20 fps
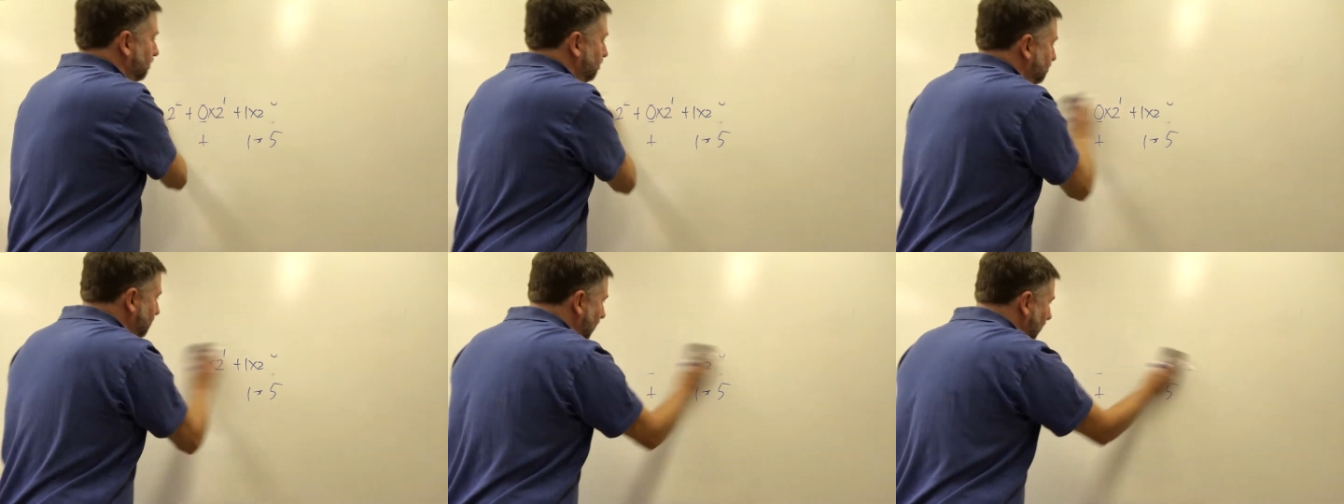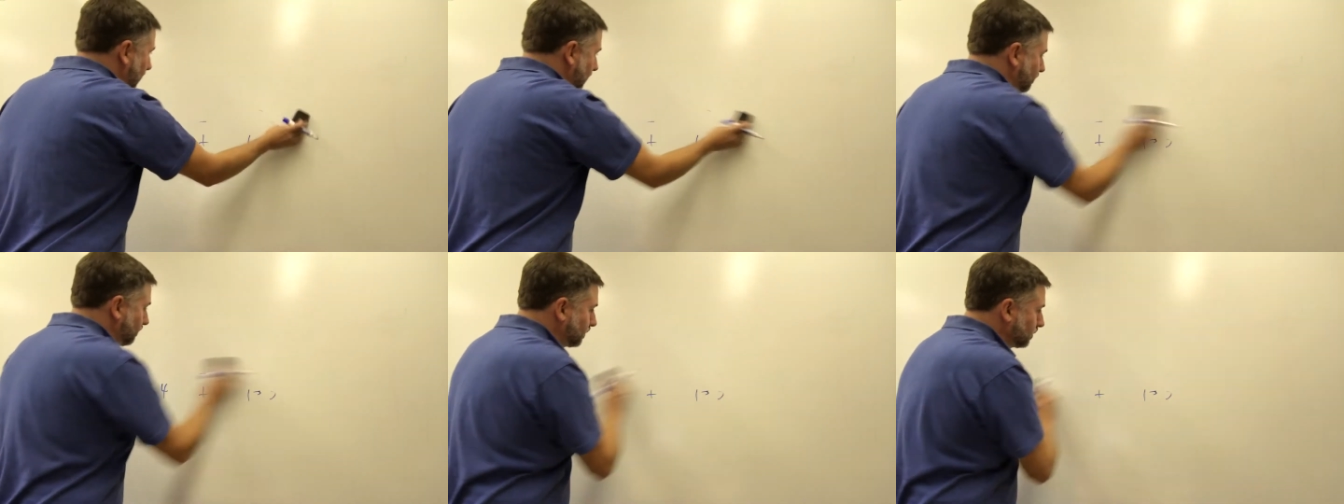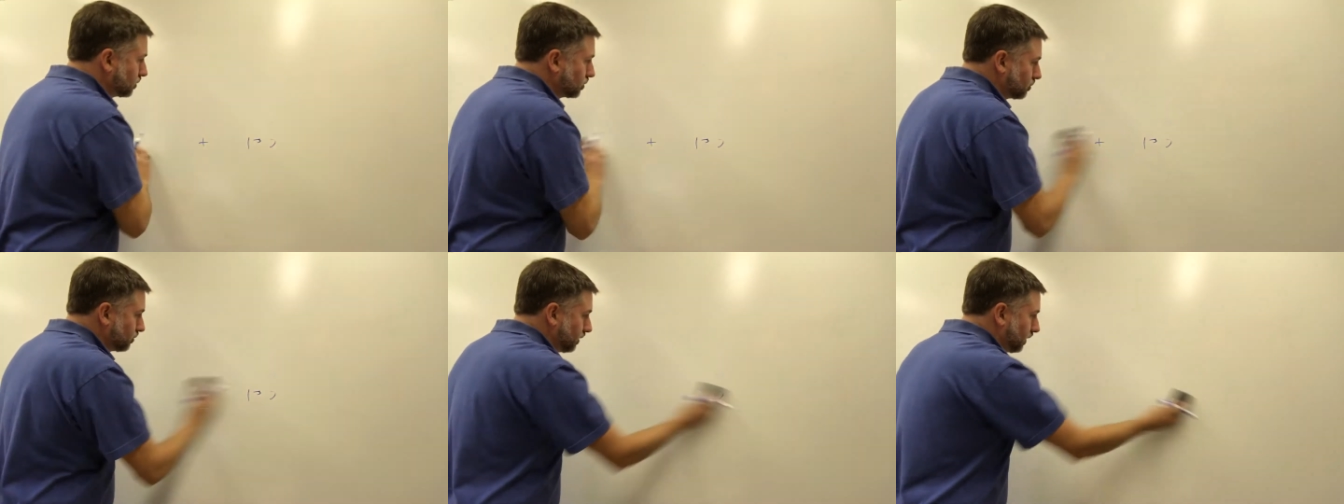a
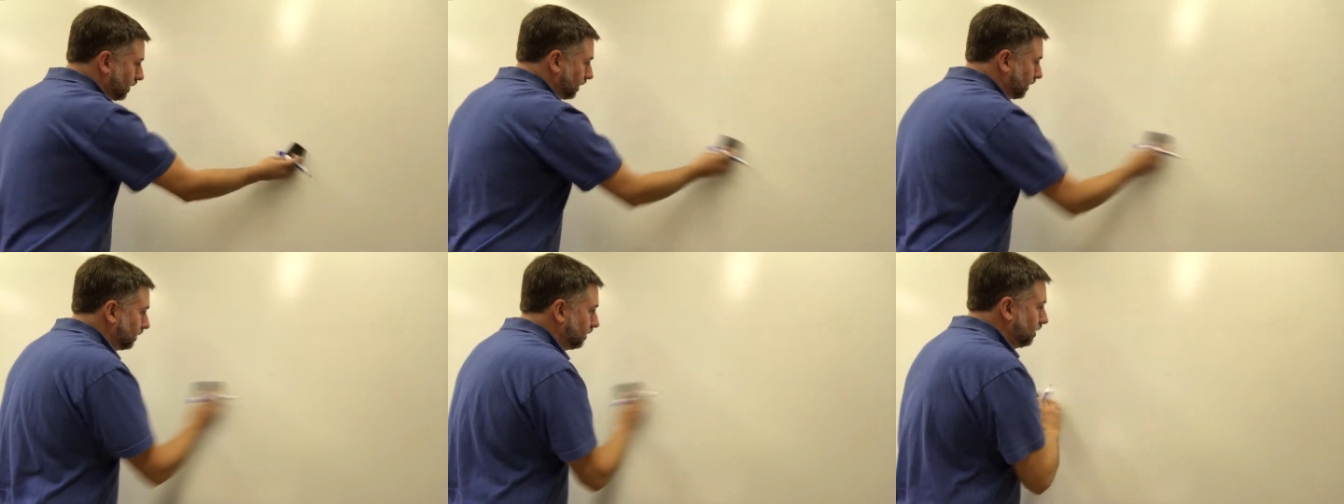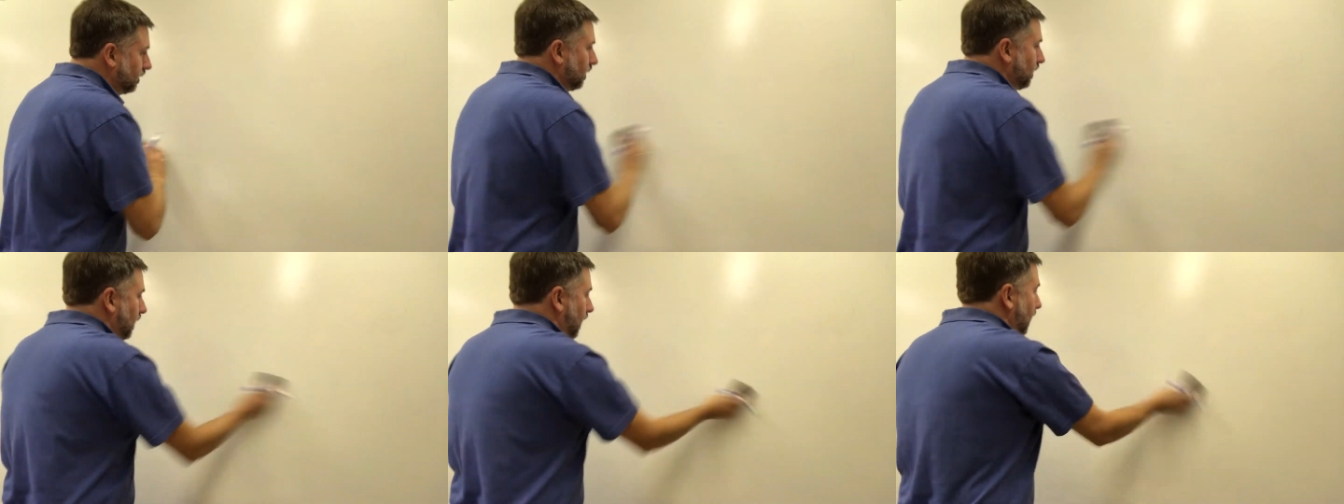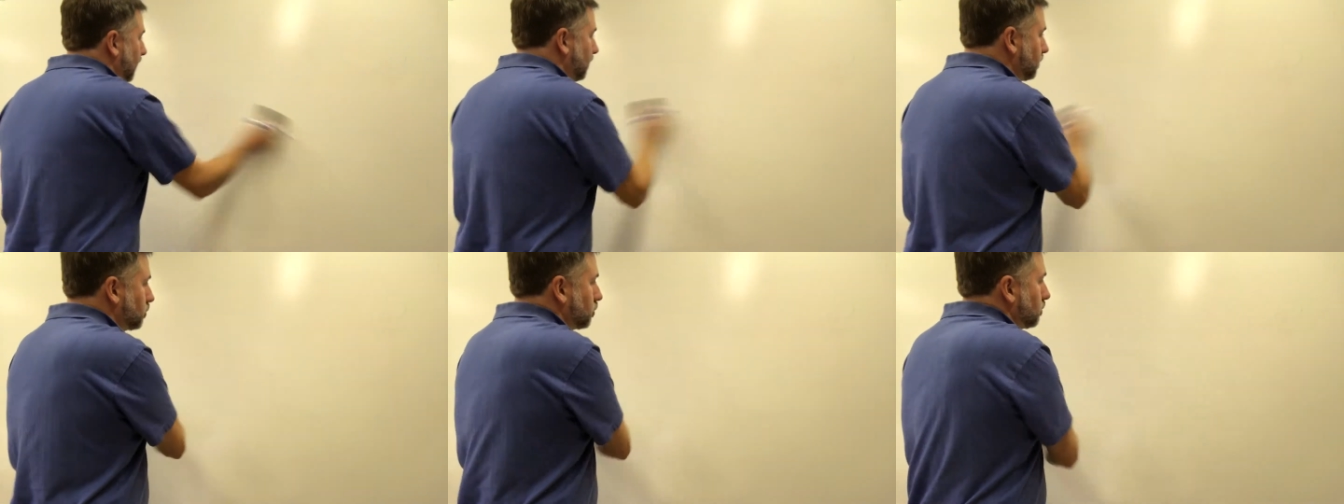binary string
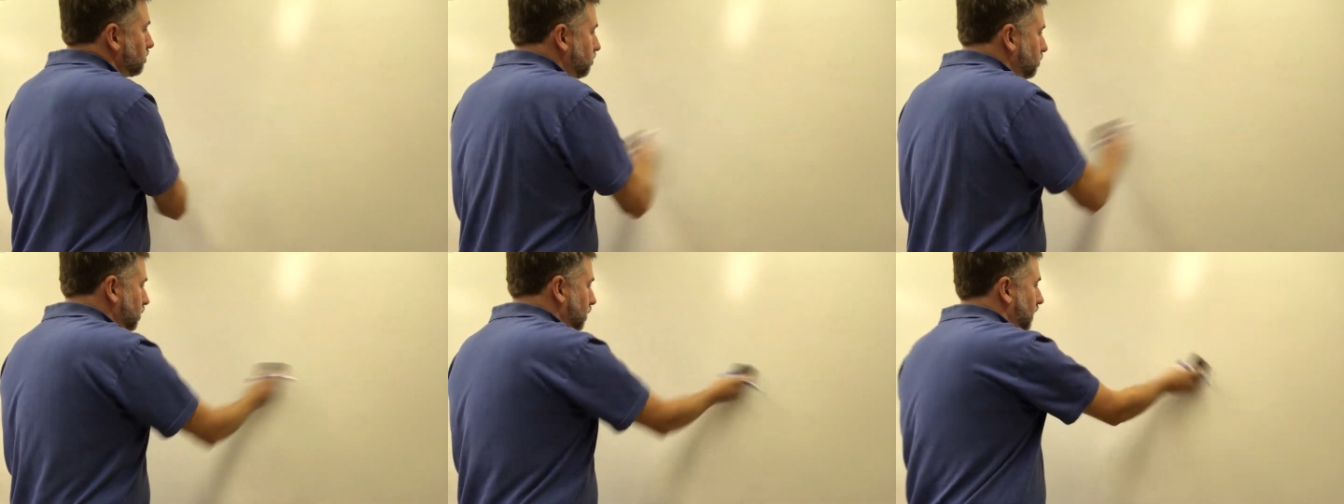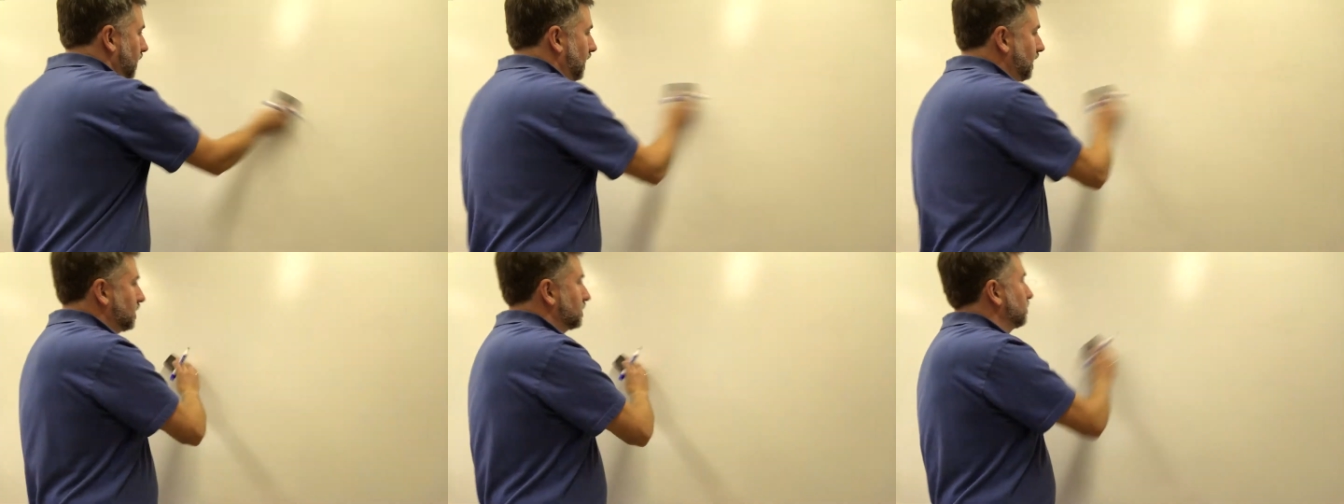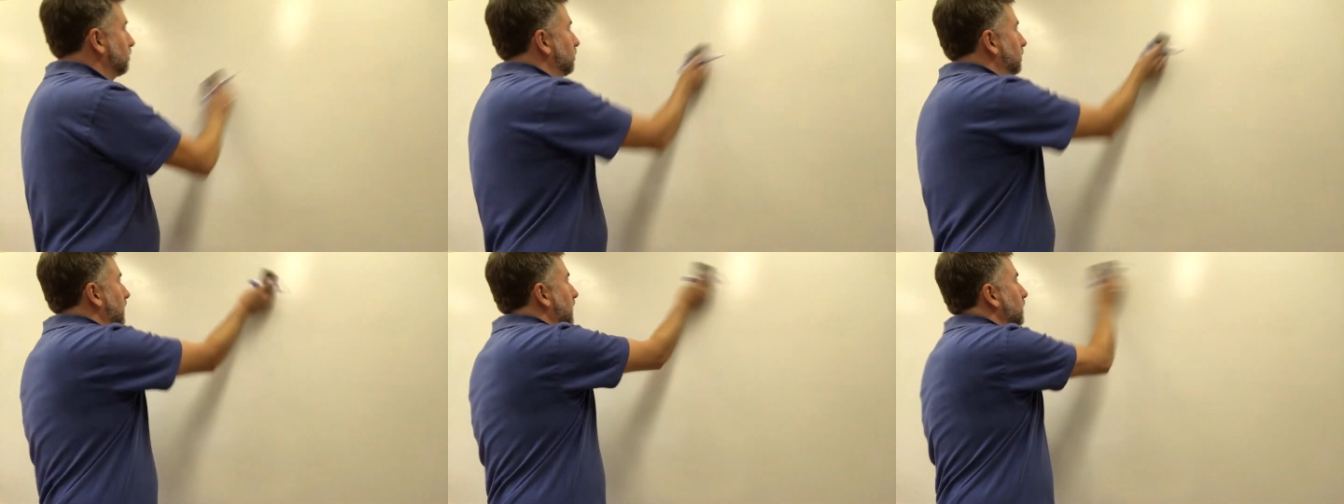and interpret it
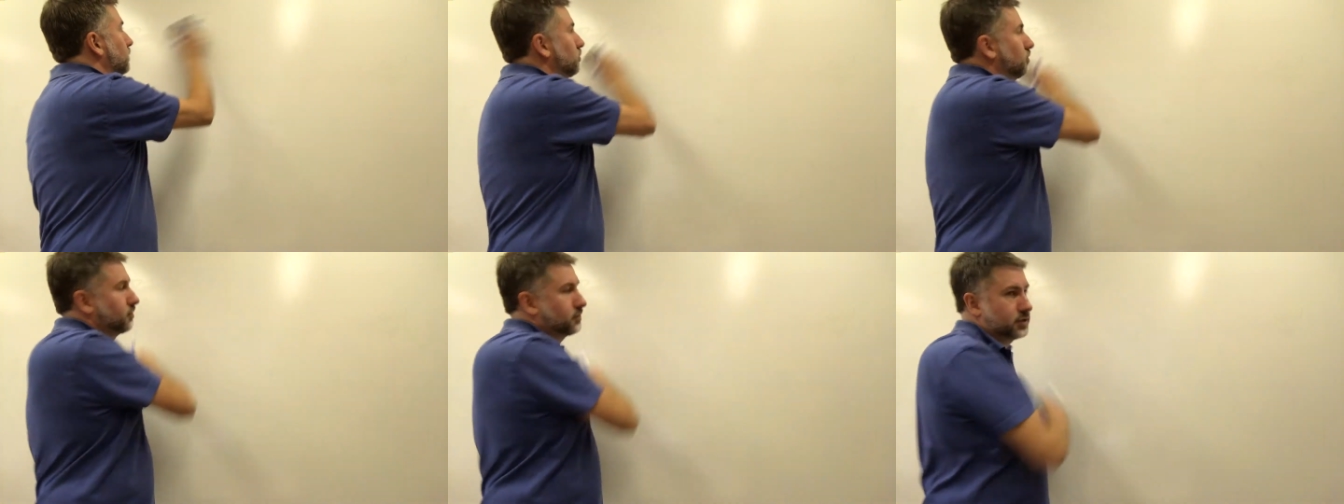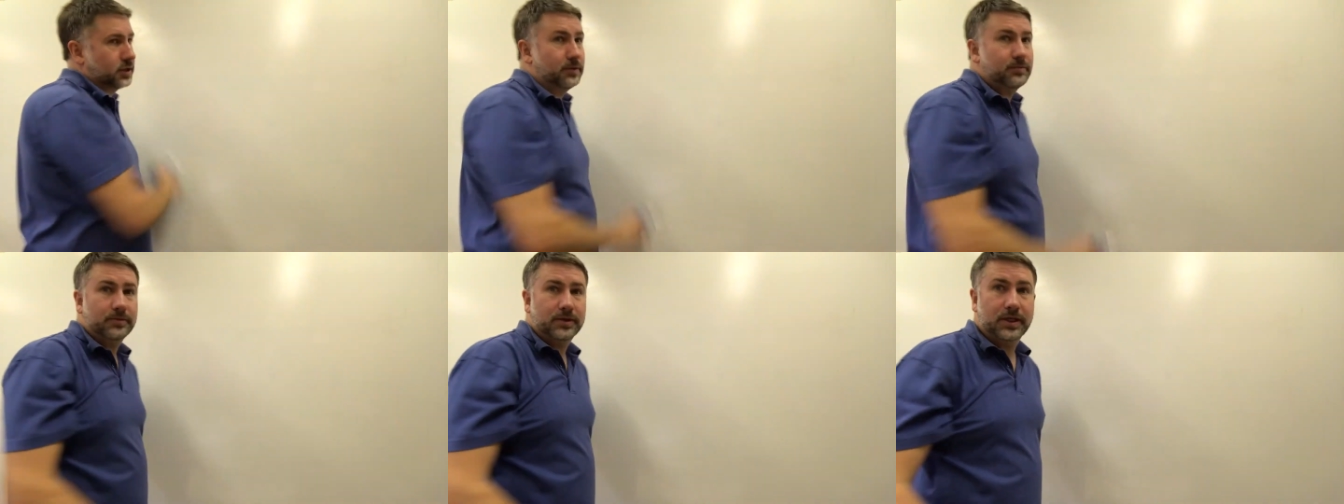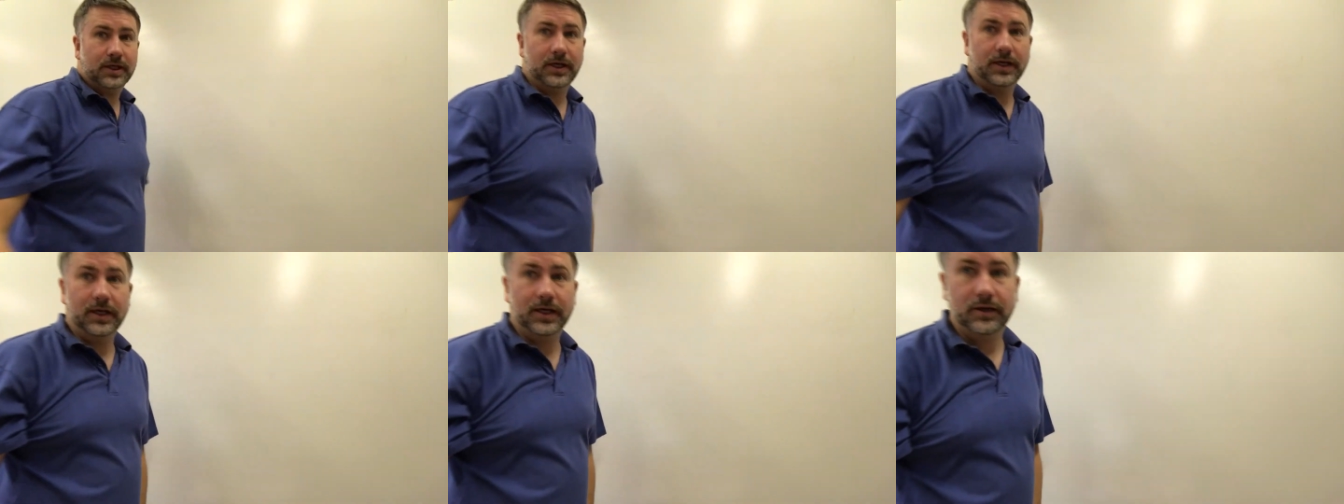as a value of some
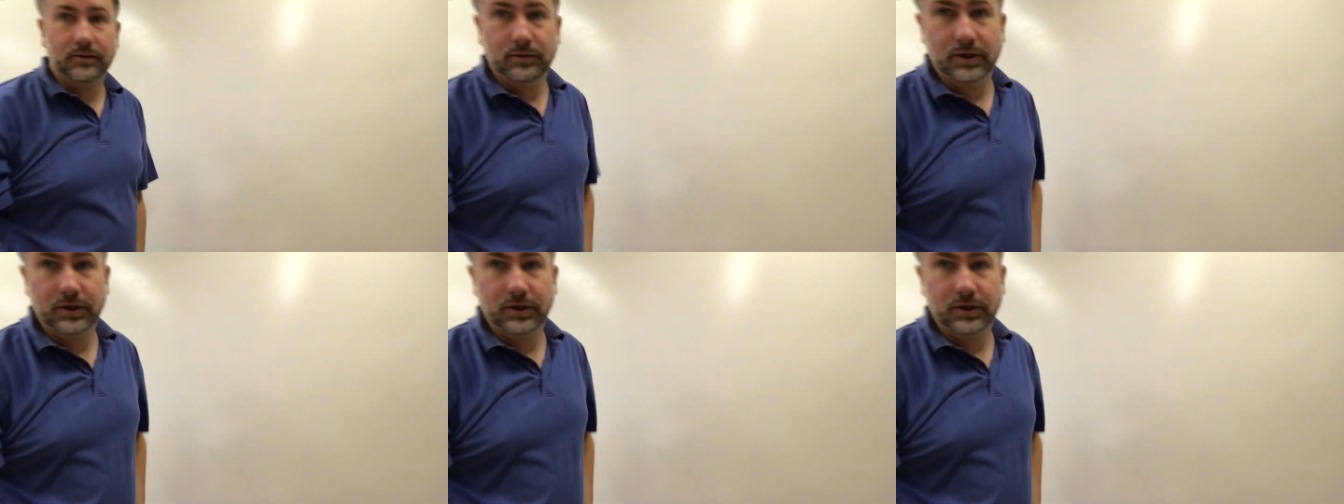kind,